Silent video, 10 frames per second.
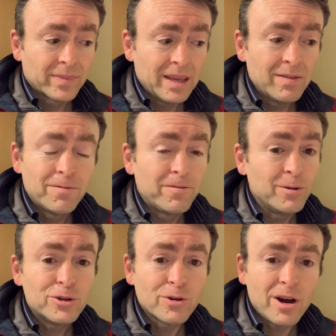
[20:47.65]
Even
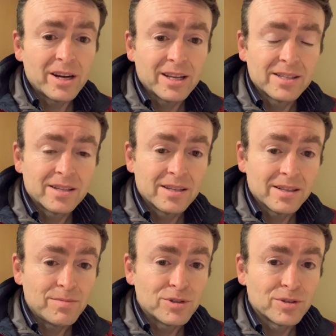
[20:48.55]
future audiences,
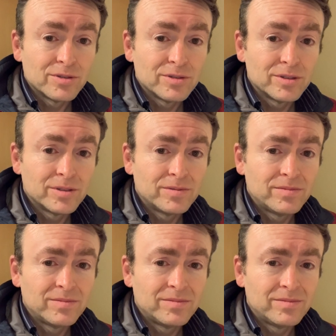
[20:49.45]
I'm sure
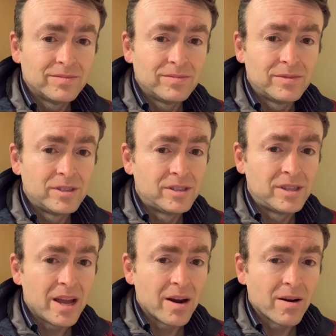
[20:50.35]

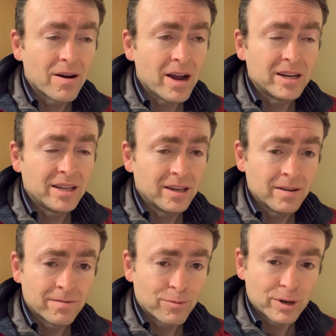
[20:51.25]
their idea
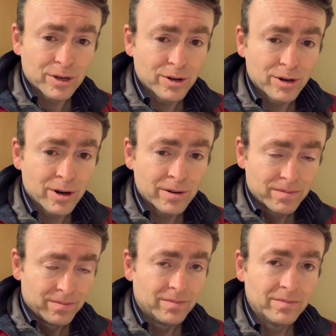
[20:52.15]
of what good art
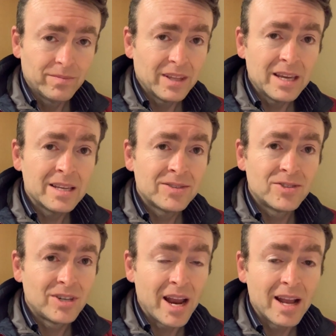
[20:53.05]
is
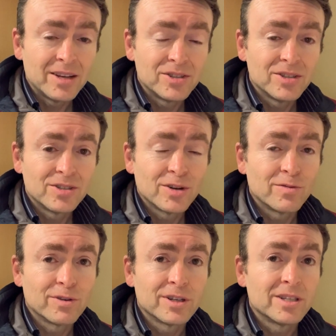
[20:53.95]
changes
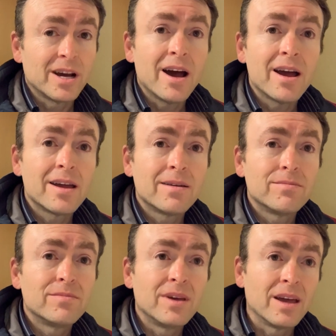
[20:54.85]
over
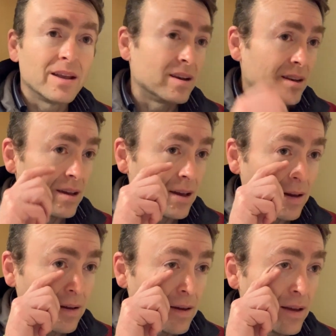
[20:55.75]
time, and
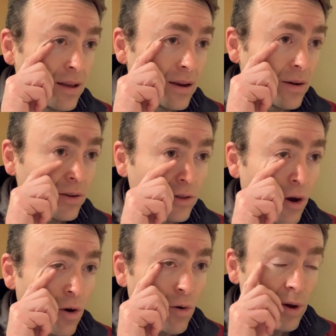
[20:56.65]
you know, it's
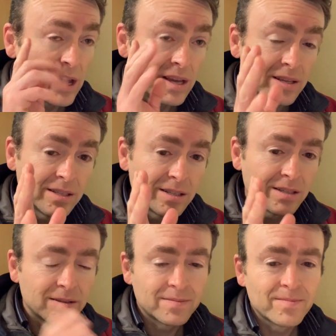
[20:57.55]

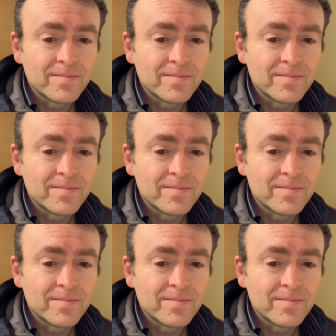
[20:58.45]
always